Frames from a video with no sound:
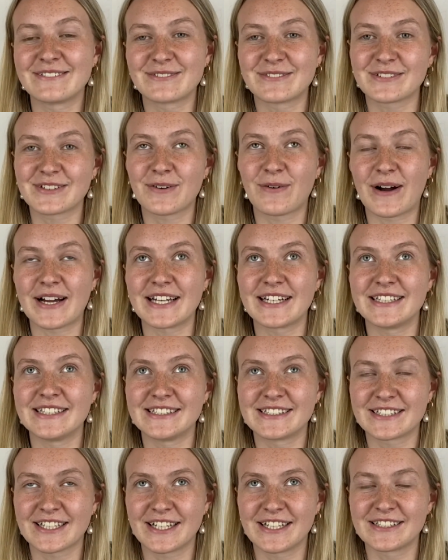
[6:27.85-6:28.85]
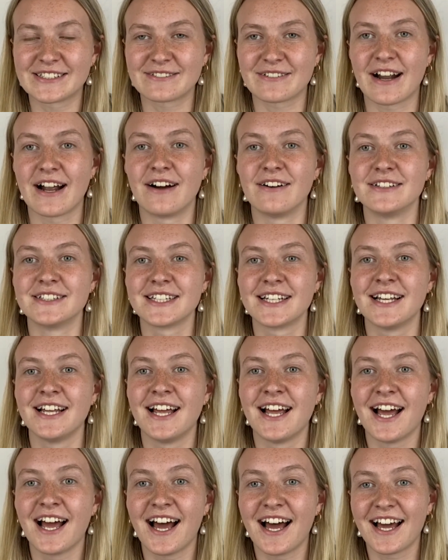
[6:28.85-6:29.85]
quiet and turns around,
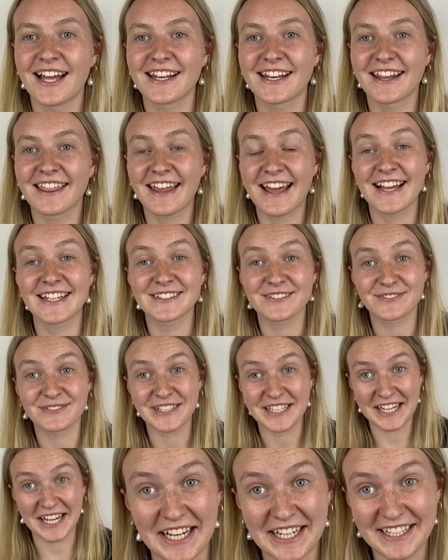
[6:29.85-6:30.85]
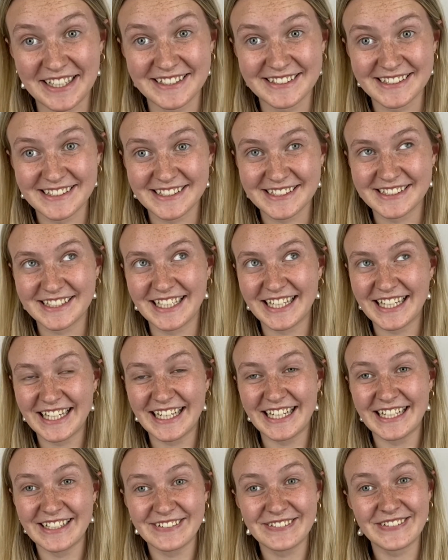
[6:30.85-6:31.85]
and there's Rihanna.
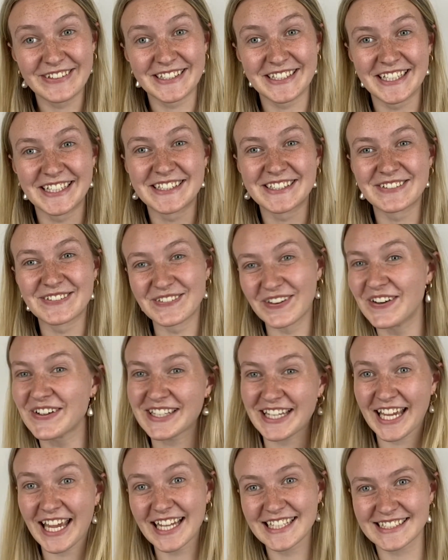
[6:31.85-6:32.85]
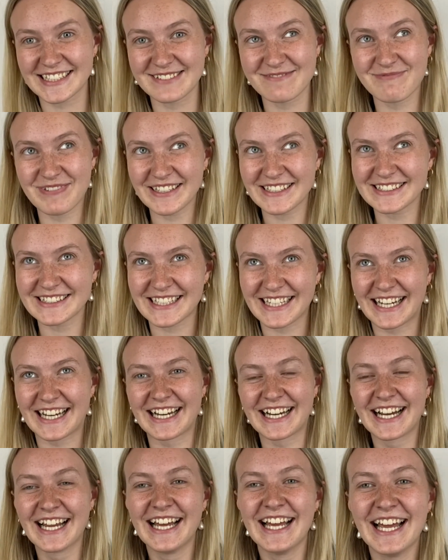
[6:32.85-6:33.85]
She was walking into the building